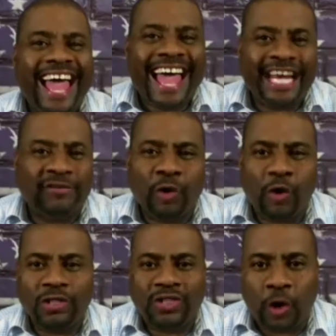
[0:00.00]
And of
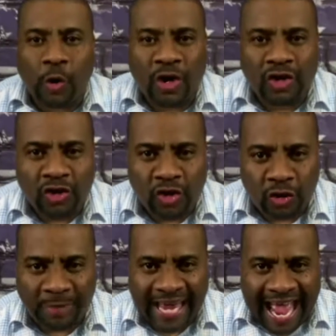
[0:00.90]
course, the question
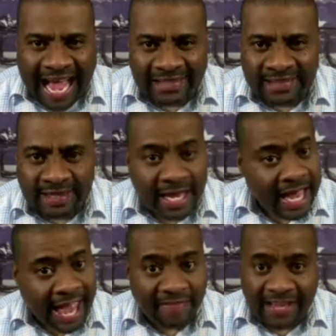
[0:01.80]
should be asked,
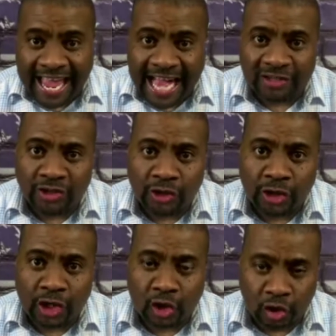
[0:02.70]
and the
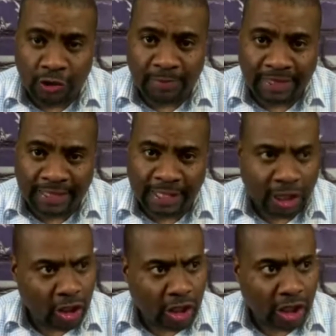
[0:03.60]
answer should be
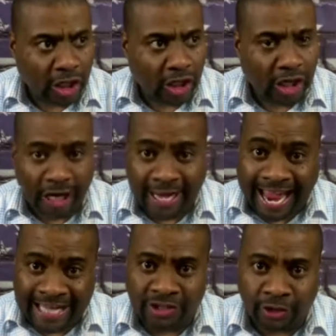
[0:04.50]

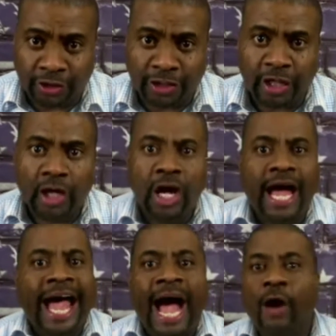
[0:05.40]
answered.
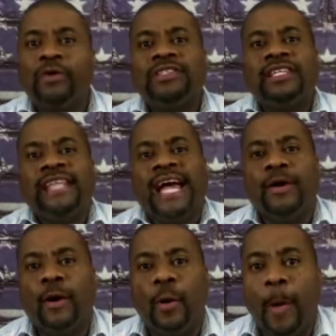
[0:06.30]
How is it
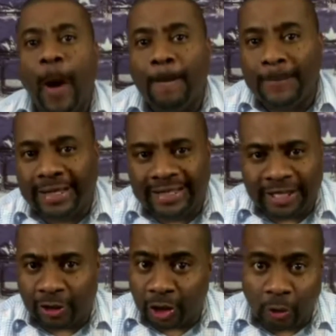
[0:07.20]
that 1
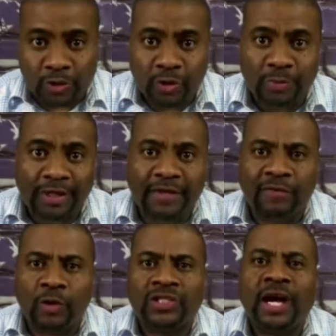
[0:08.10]
million or close to 1 million
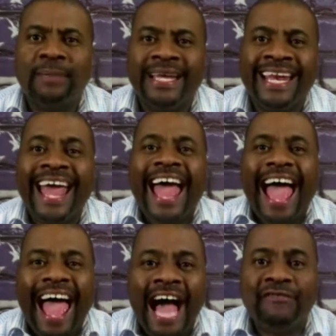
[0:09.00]
votes come in
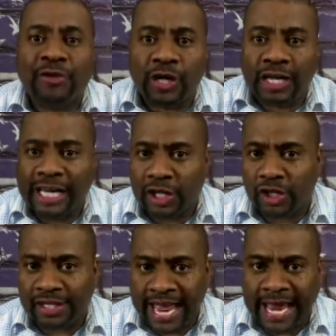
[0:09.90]
after
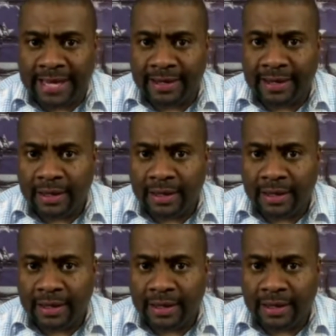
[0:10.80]
Election Day?